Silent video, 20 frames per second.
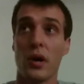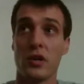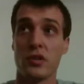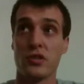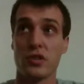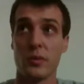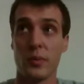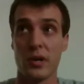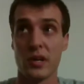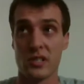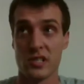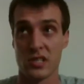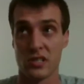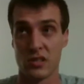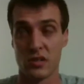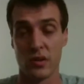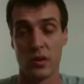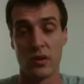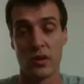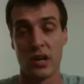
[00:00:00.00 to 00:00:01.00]
partially because
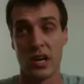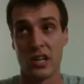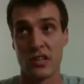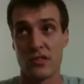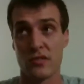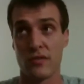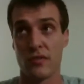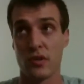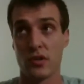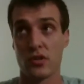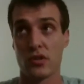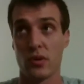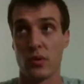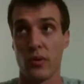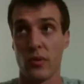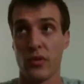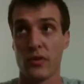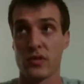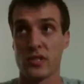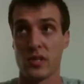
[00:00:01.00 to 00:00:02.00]
it's a little
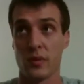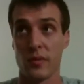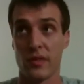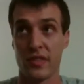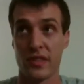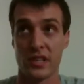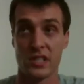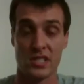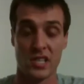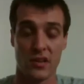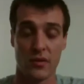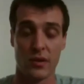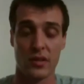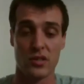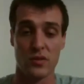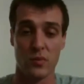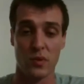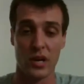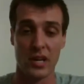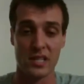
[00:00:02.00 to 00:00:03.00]
controversial with some of the things that
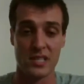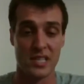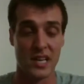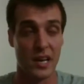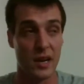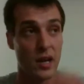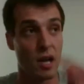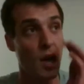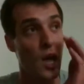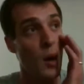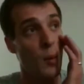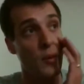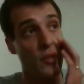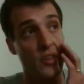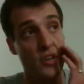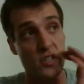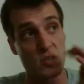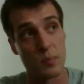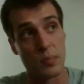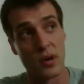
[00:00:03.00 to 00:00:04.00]
Reggie White said.
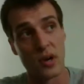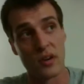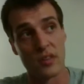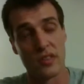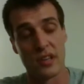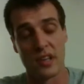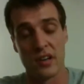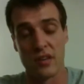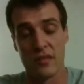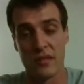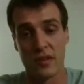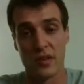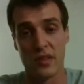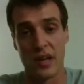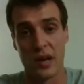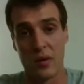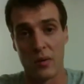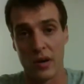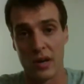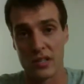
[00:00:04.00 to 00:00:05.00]
But there's a part in the
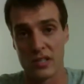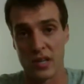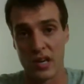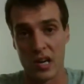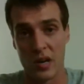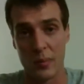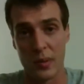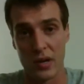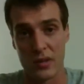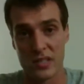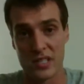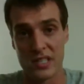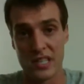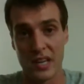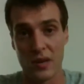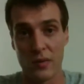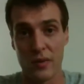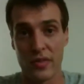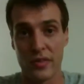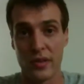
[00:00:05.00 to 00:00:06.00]
interview that I want to talk about
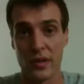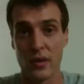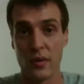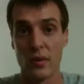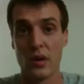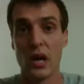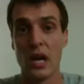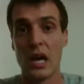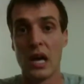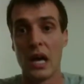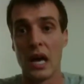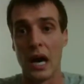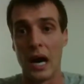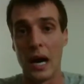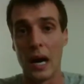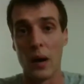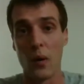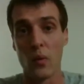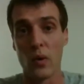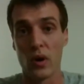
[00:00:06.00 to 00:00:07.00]
today with you
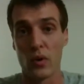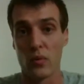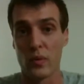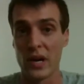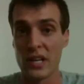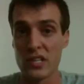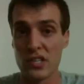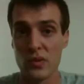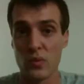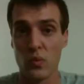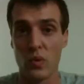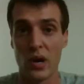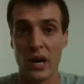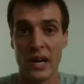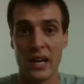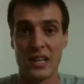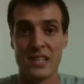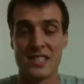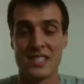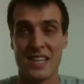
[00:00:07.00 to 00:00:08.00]
where Reggie
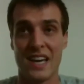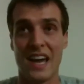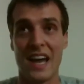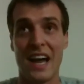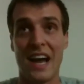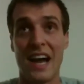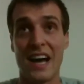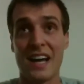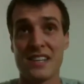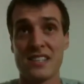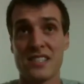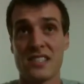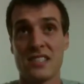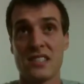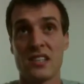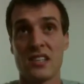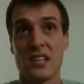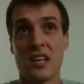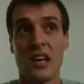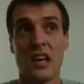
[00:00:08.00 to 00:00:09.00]
White is
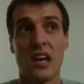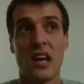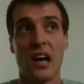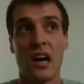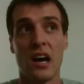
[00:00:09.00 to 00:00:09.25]
asked,